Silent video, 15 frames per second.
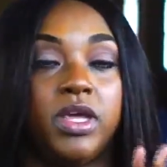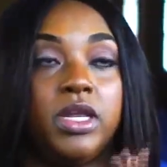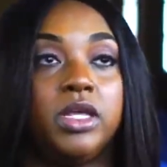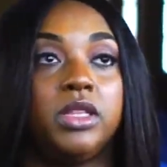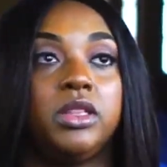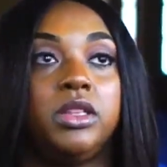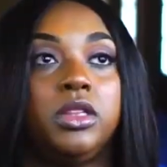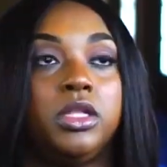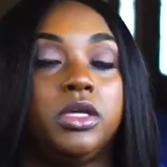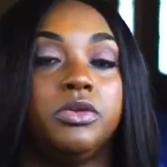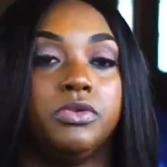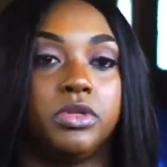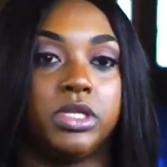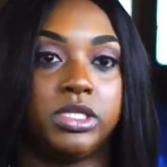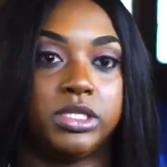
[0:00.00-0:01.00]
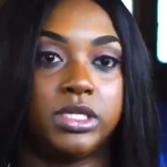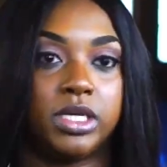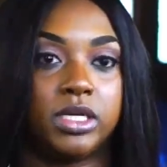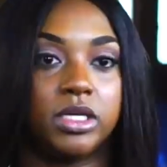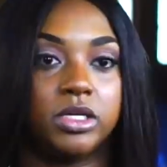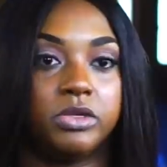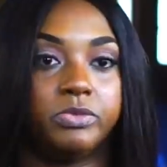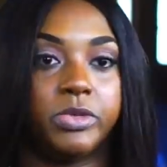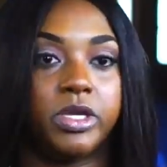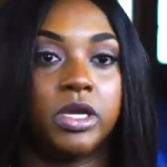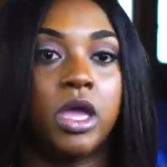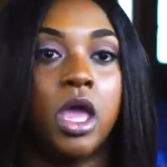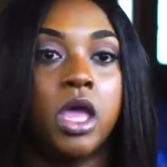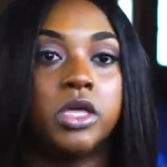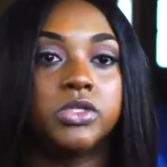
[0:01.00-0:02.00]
and it literally sickened me.